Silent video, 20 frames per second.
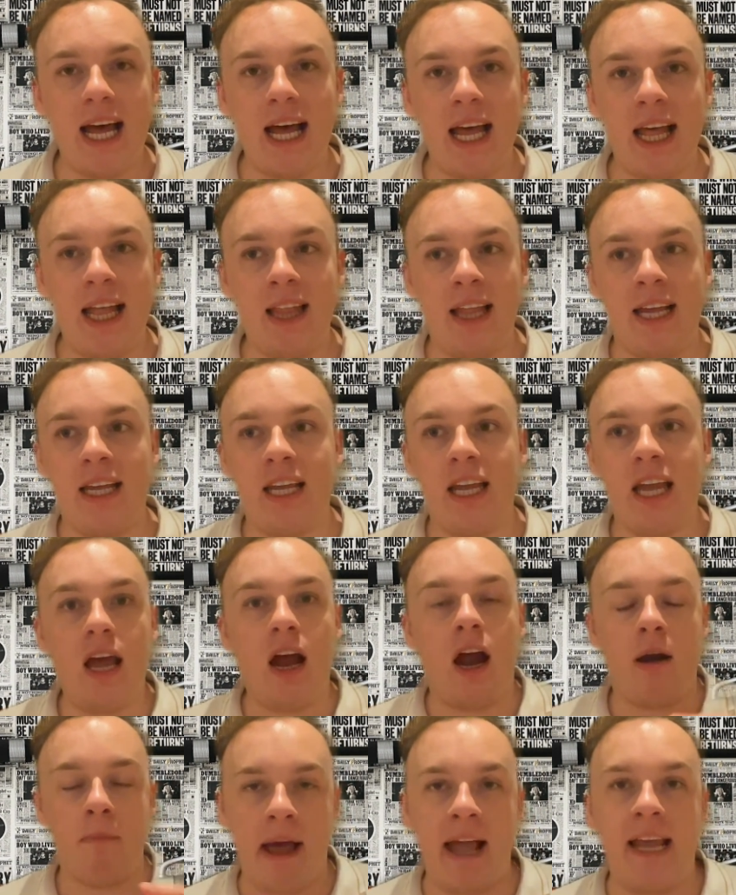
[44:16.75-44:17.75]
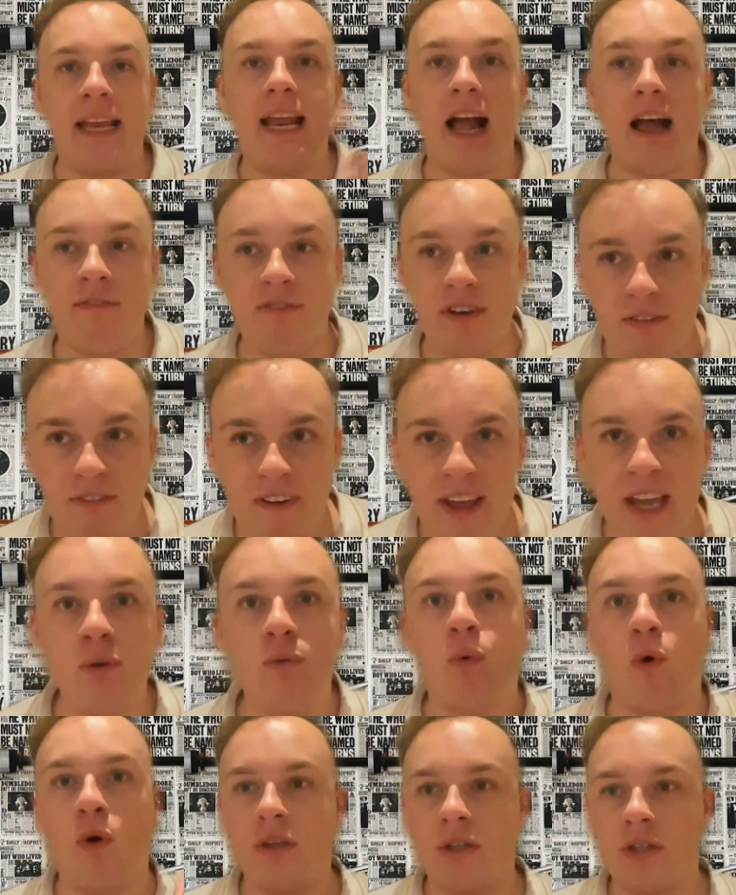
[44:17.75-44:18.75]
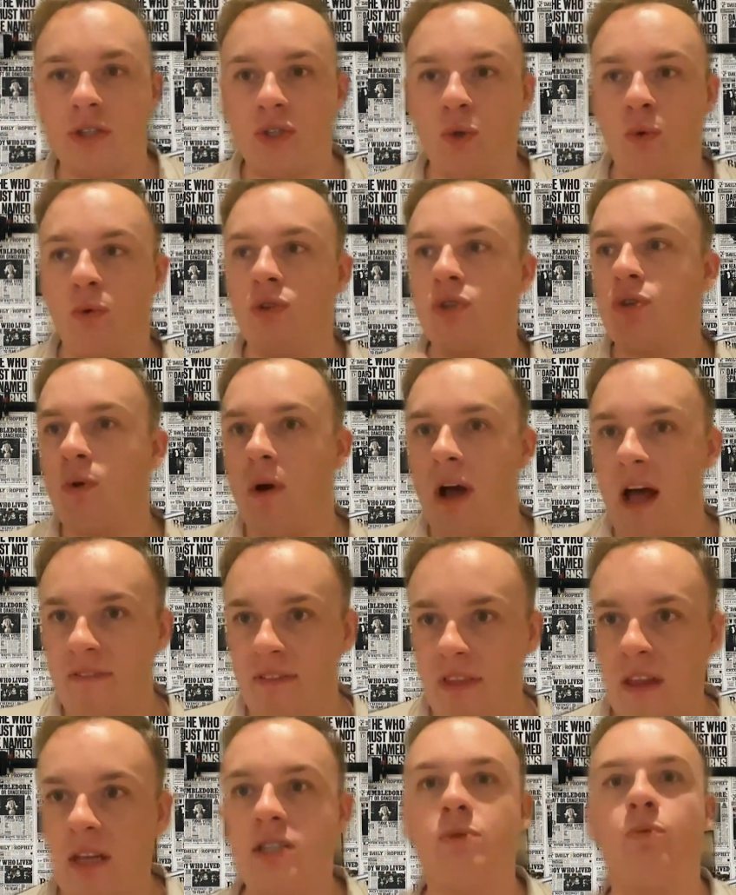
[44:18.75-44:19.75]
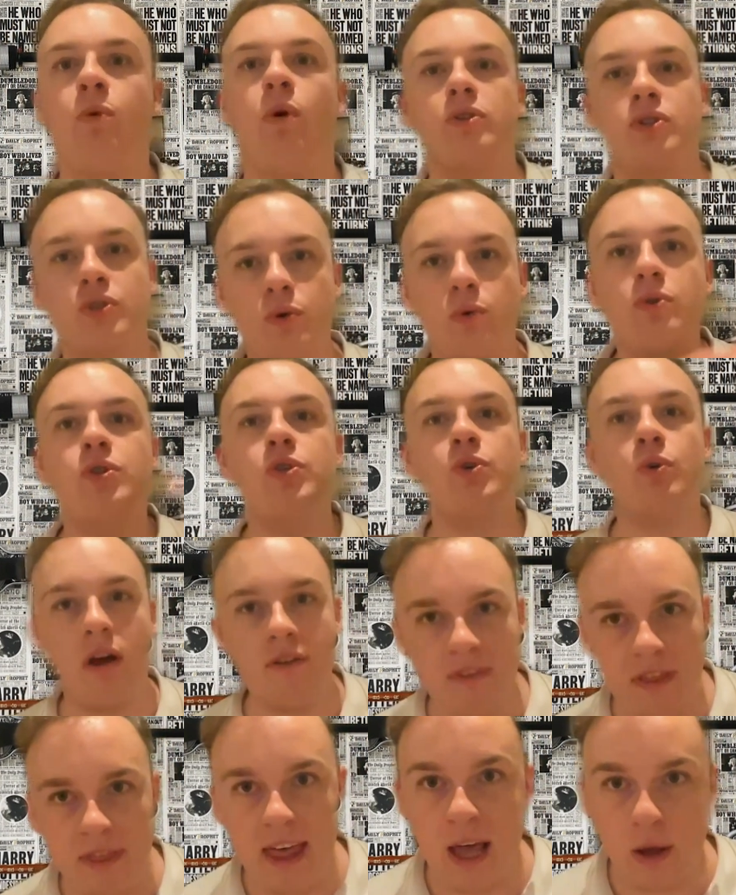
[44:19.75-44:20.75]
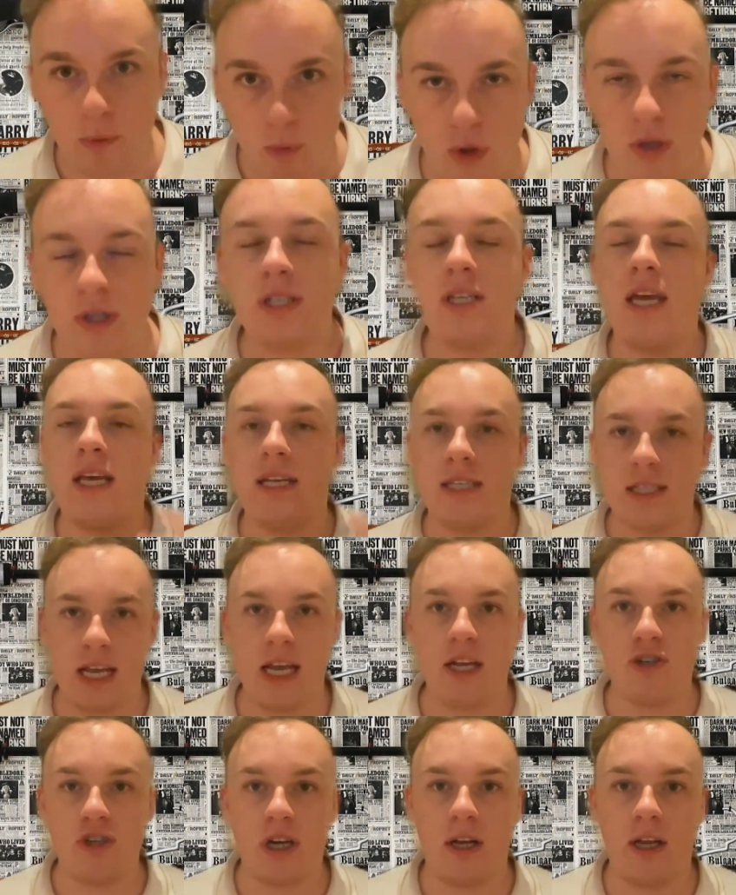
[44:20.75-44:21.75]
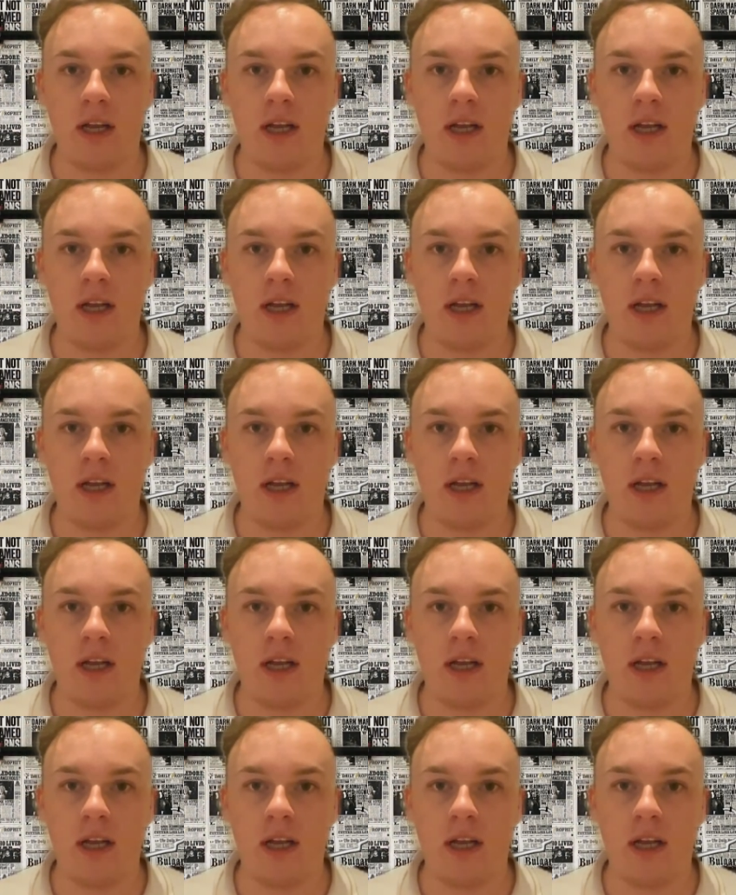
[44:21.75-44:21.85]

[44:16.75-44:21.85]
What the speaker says: Like Hermione having a vine wand, so-and-so having this one, so-and-so having that wand, etc.